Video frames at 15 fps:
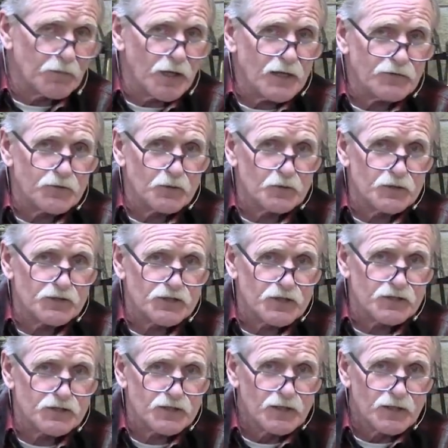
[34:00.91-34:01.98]
in Matthew when he
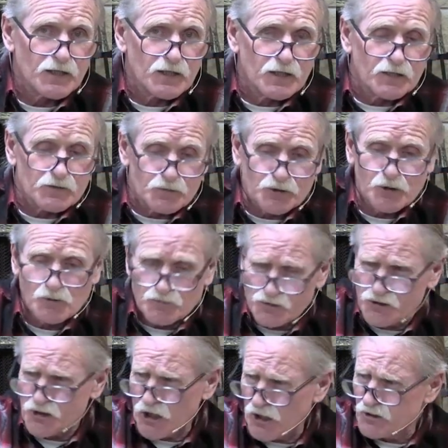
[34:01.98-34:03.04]
says, don't
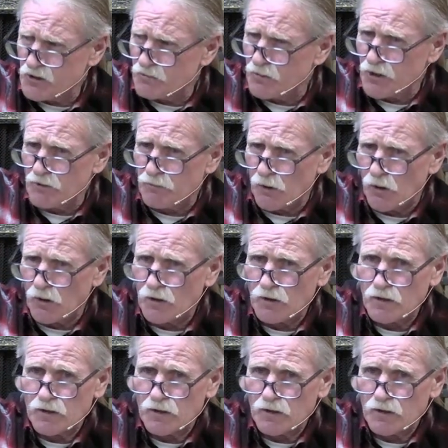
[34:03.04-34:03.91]
judge people.